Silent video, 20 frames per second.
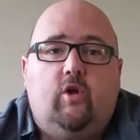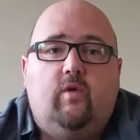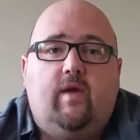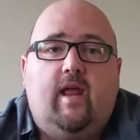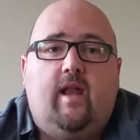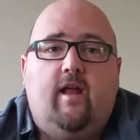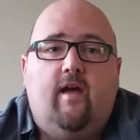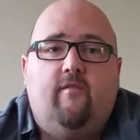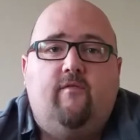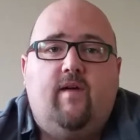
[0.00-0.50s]

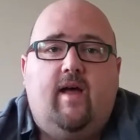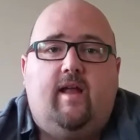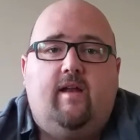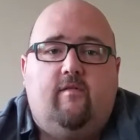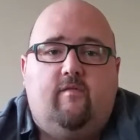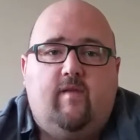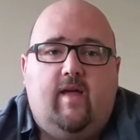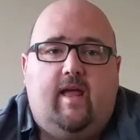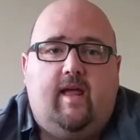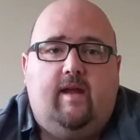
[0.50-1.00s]
cannot find a
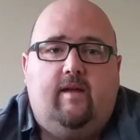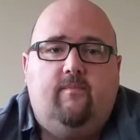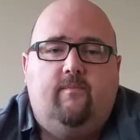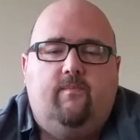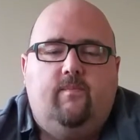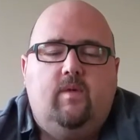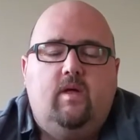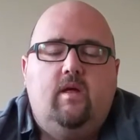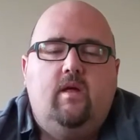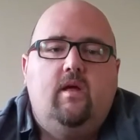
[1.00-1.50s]
vein.
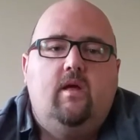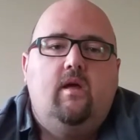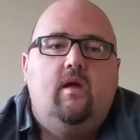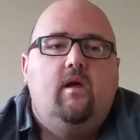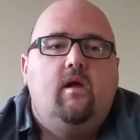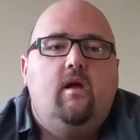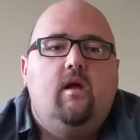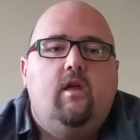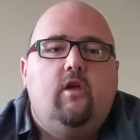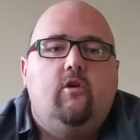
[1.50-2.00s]

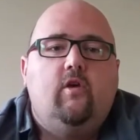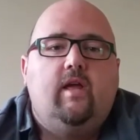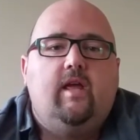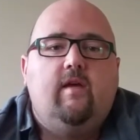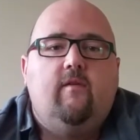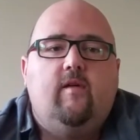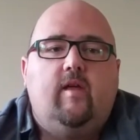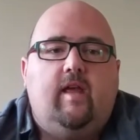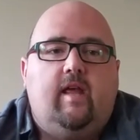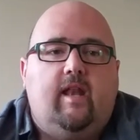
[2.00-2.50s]
You can
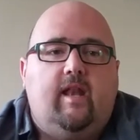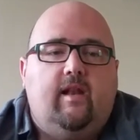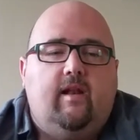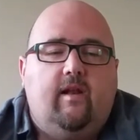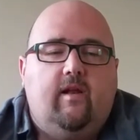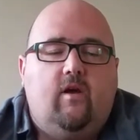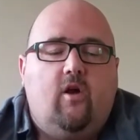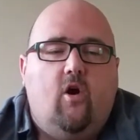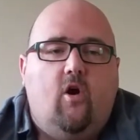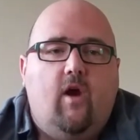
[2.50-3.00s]
give it in
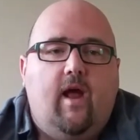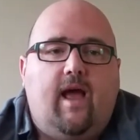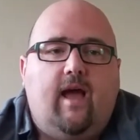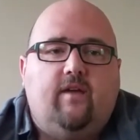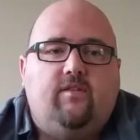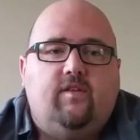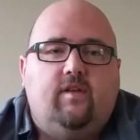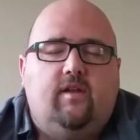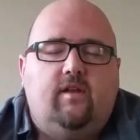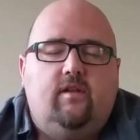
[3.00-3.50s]
car
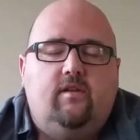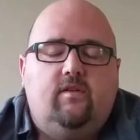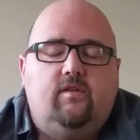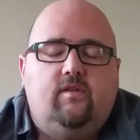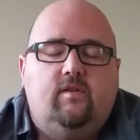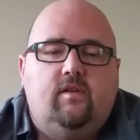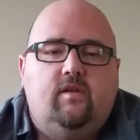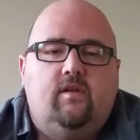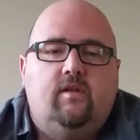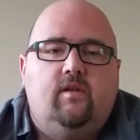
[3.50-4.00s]

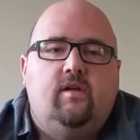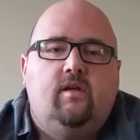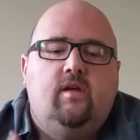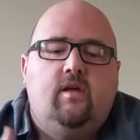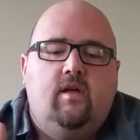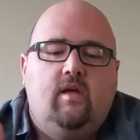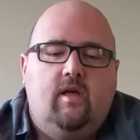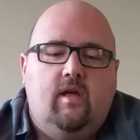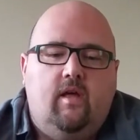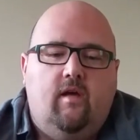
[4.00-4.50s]
accidents
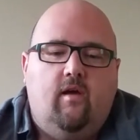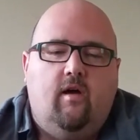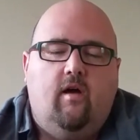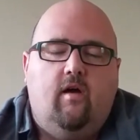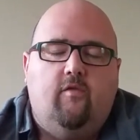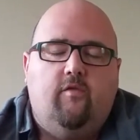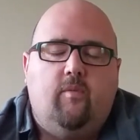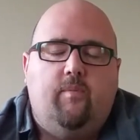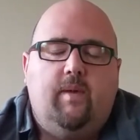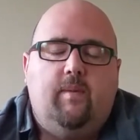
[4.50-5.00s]

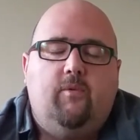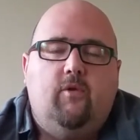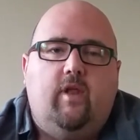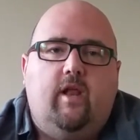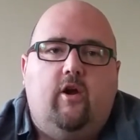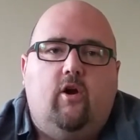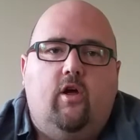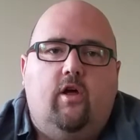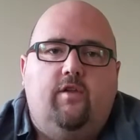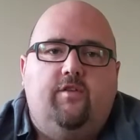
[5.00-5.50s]
for people that
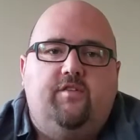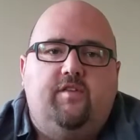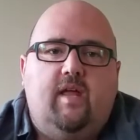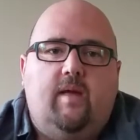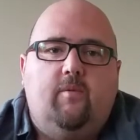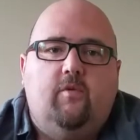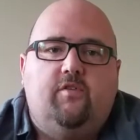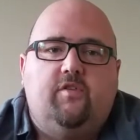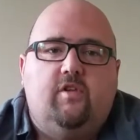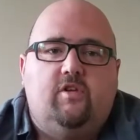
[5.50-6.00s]
are
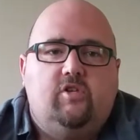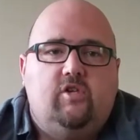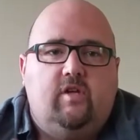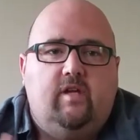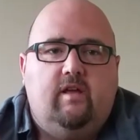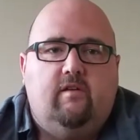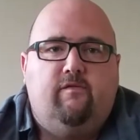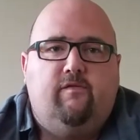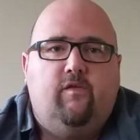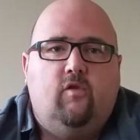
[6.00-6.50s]
unstable so that you
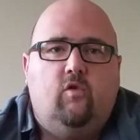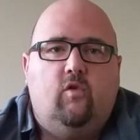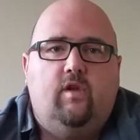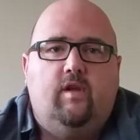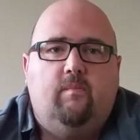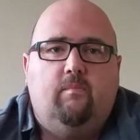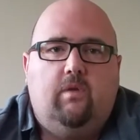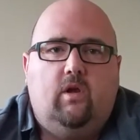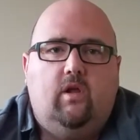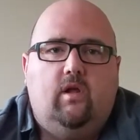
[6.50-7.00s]
get fluid
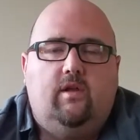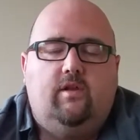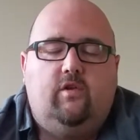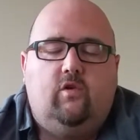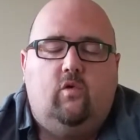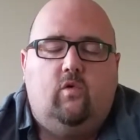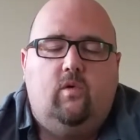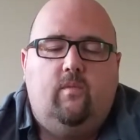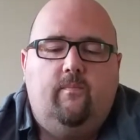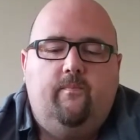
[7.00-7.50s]
and blood
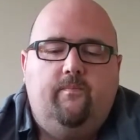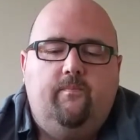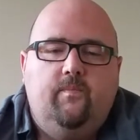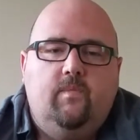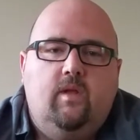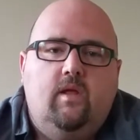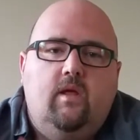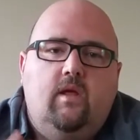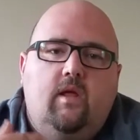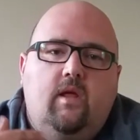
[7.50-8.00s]
to them.
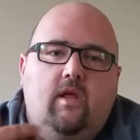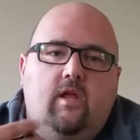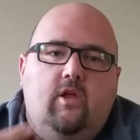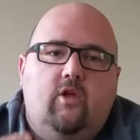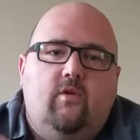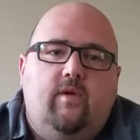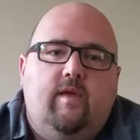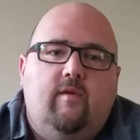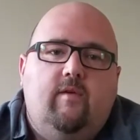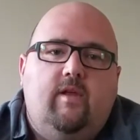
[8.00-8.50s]
You
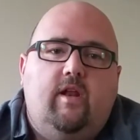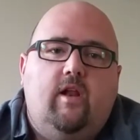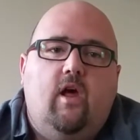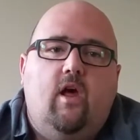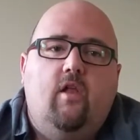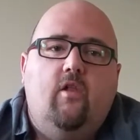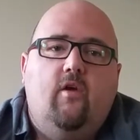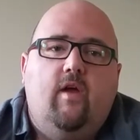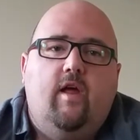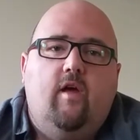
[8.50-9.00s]
can give it in
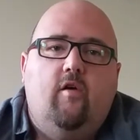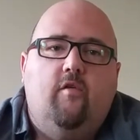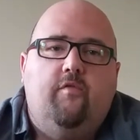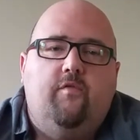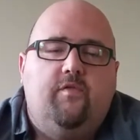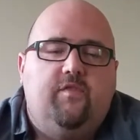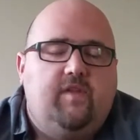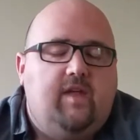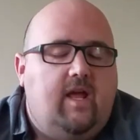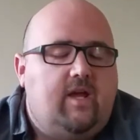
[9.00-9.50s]
other health
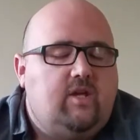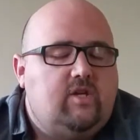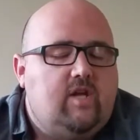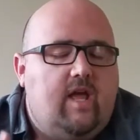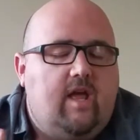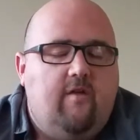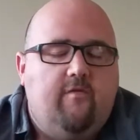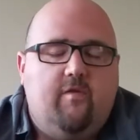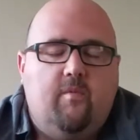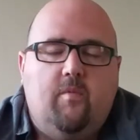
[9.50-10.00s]

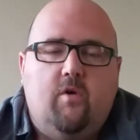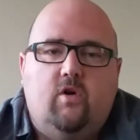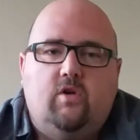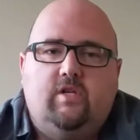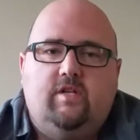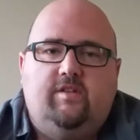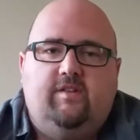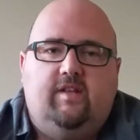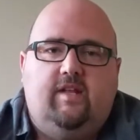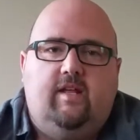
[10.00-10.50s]
CHF
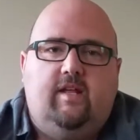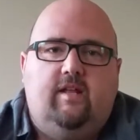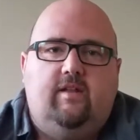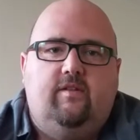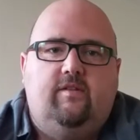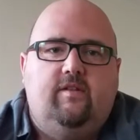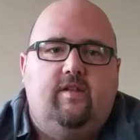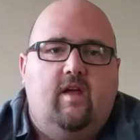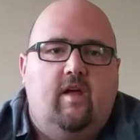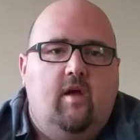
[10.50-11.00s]

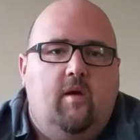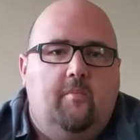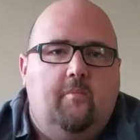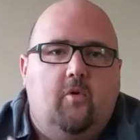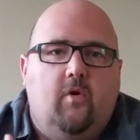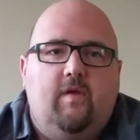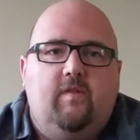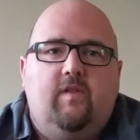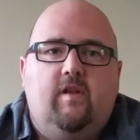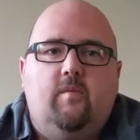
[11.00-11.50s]
emergencies,
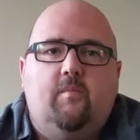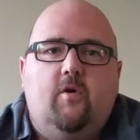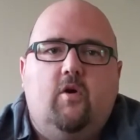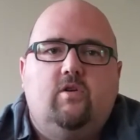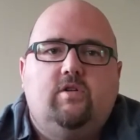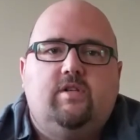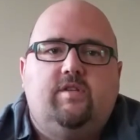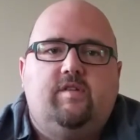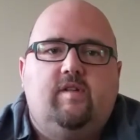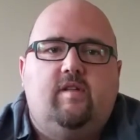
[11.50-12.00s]
breathing
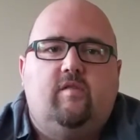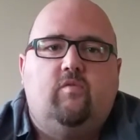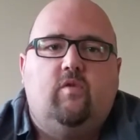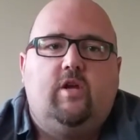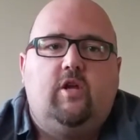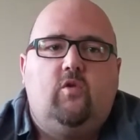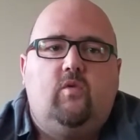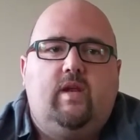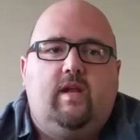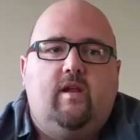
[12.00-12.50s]
emergencies where
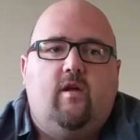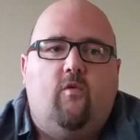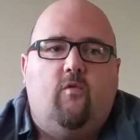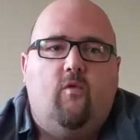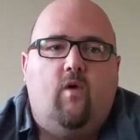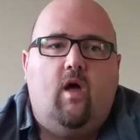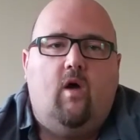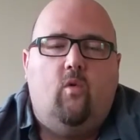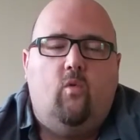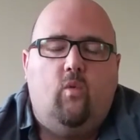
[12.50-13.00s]
you need
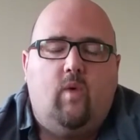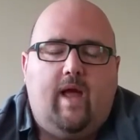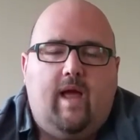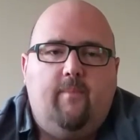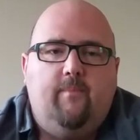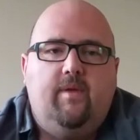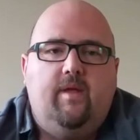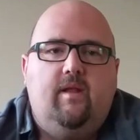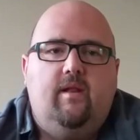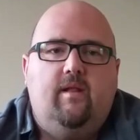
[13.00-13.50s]
a
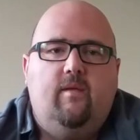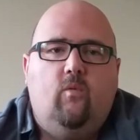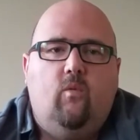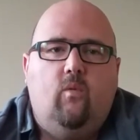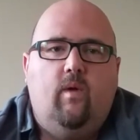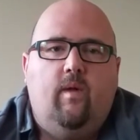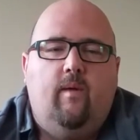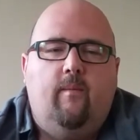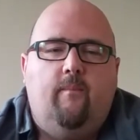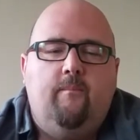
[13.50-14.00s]
rapid
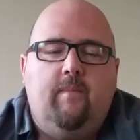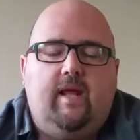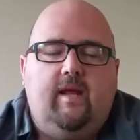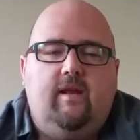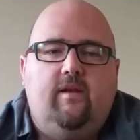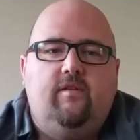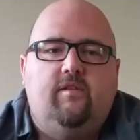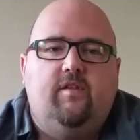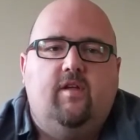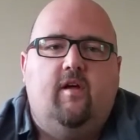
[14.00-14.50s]

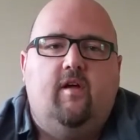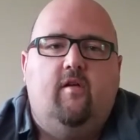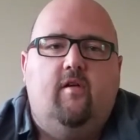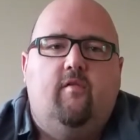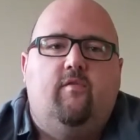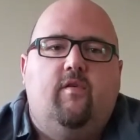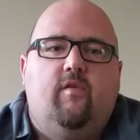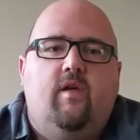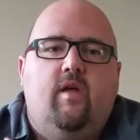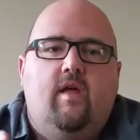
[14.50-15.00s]
means of